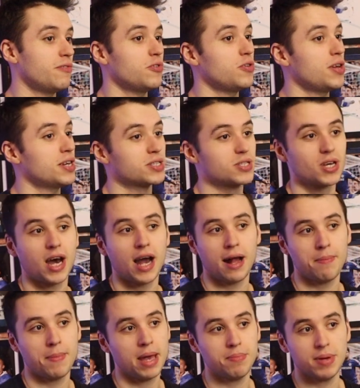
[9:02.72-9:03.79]
few years'
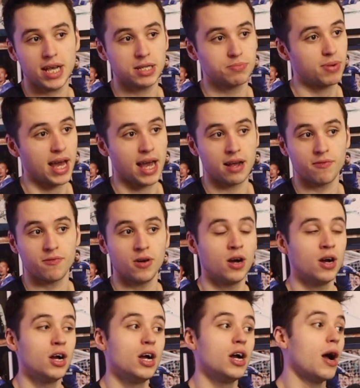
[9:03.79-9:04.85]
time, maybe he's playing
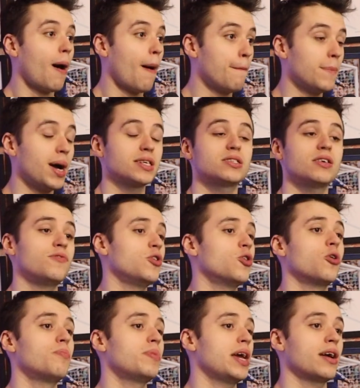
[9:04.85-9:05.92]
for a massive
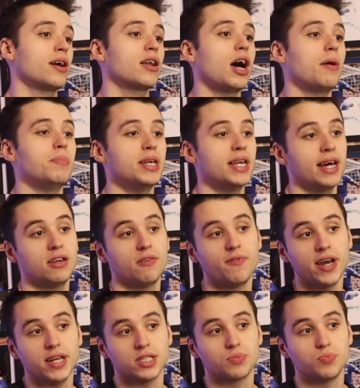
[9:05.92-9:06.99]
European club in their
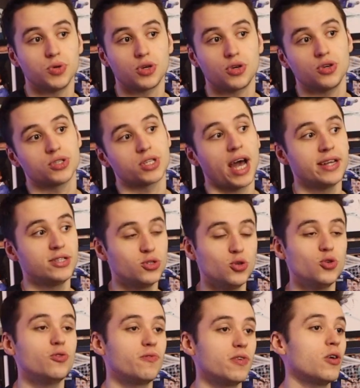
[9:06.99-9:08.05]
defence, because I
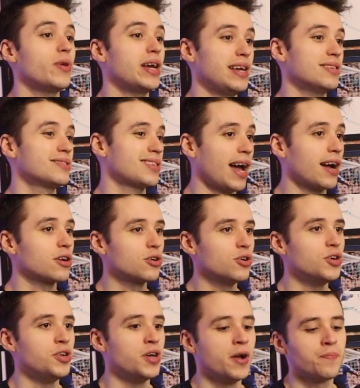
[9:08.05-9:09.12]
do feel he is that
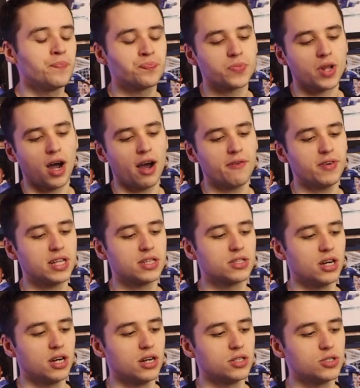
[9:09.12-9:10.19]
good. I think
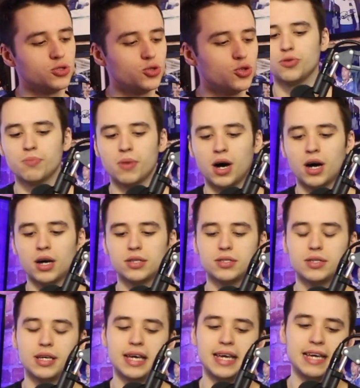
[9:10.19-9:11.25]
that Zouma,
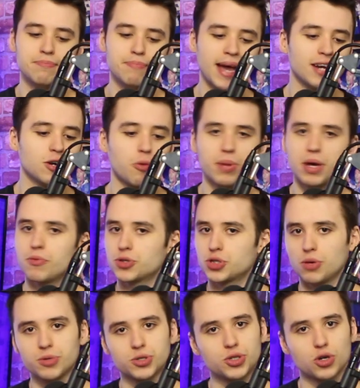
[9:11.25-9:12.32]
he may not be what
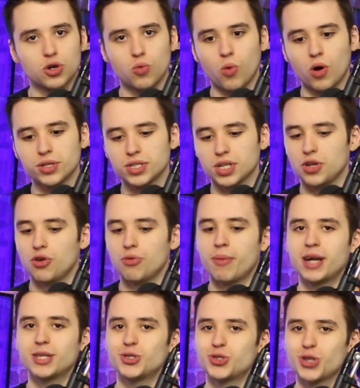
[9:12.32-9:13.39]
Thomas Tuchel wants, and who am
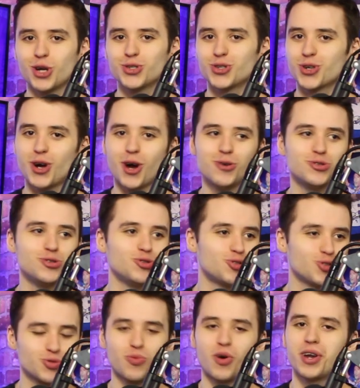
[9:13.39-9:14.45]
I to judge the coach who's
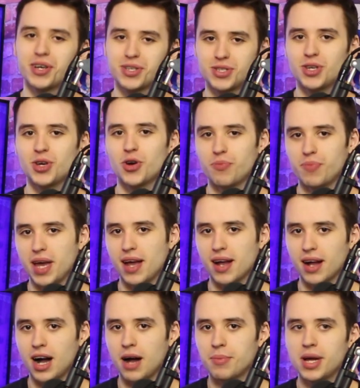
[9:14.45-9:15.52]
just won us the European
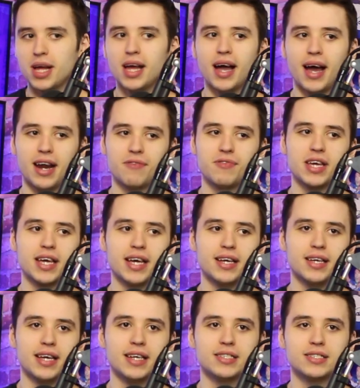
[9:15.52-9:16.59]
Cup? And I think
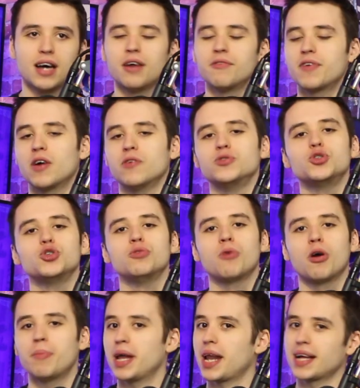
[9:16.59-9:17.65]
it's unfair on Zouma,
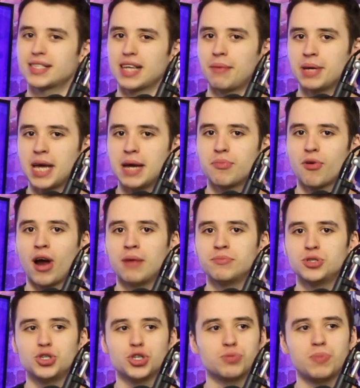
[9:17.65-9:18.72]
a bit like Tammy Abraham,
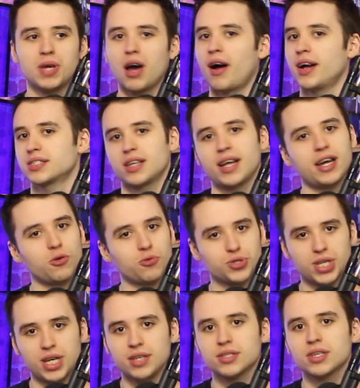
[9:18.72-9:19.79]
to just be isolated all
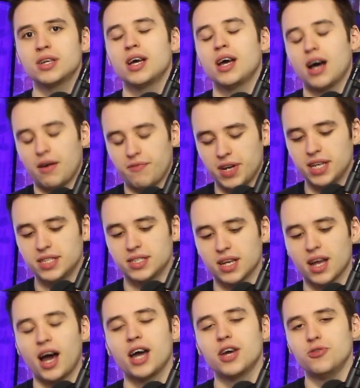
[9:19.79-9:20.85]
season. I think this is a
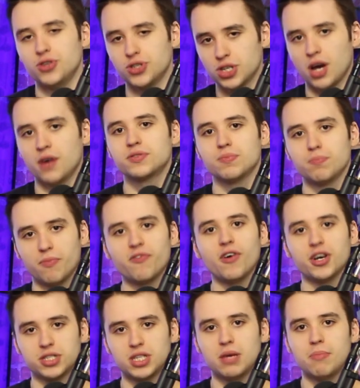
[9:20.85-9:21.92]
guy who deserves
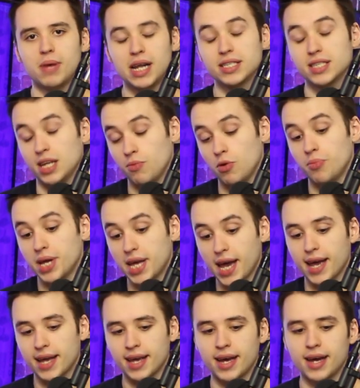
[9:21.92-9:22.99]
first team minutes, and he will be
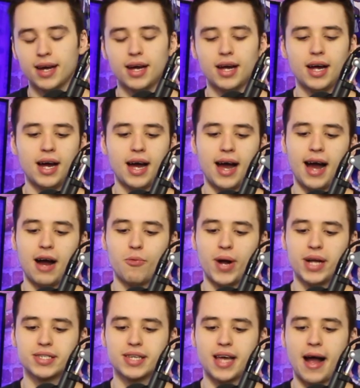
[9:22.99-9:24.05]
getting it at
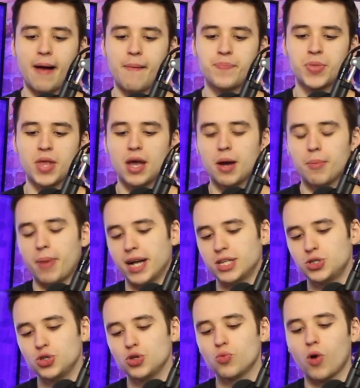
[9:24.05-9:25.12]
West Ham. But I
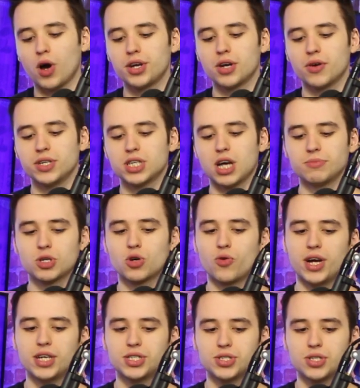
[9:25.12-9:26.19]
do wonder, in terms of
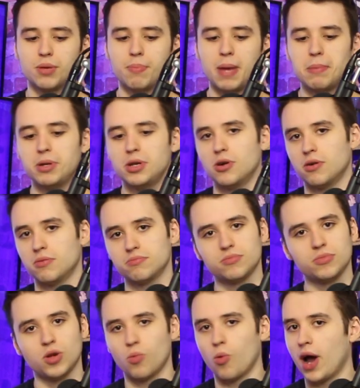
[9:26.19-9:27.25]
criticism, maybe not,
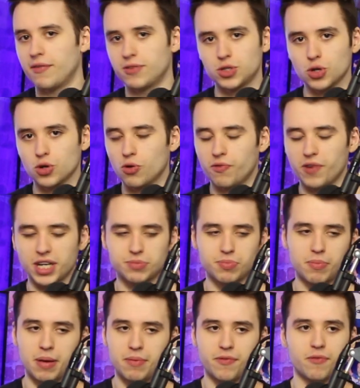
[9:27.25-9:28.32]
you know, whatever Tuchel thinks,
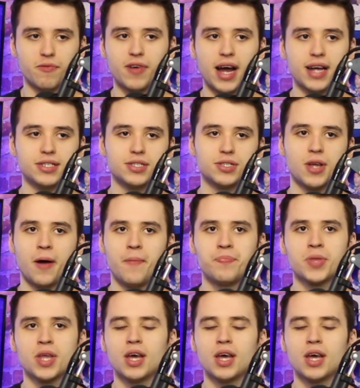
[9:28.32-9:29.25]
but maybe from fans, is that